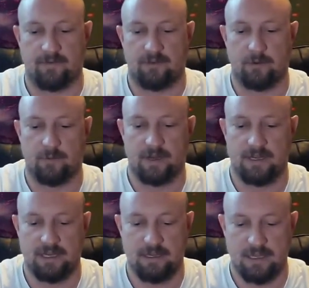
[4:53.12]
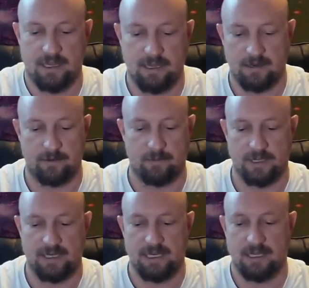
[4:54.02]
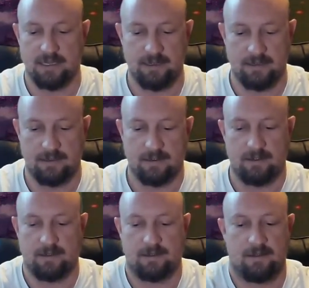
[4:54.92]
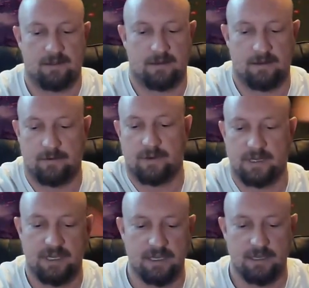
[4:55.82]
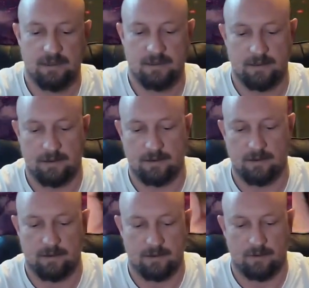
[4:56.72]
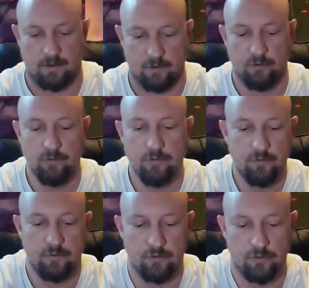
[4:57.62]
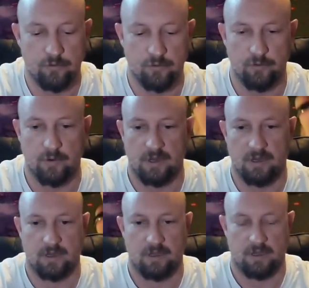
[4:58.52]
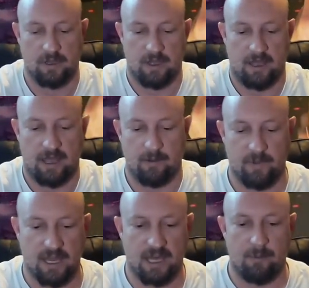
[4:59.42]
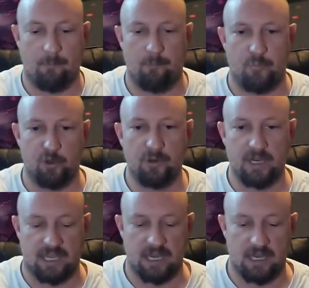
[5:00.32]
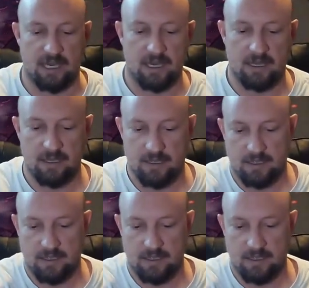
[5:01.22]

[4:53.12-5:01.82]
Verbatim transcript: We have no idea yet. No idea. No idea. Ooh! And we got a Boudica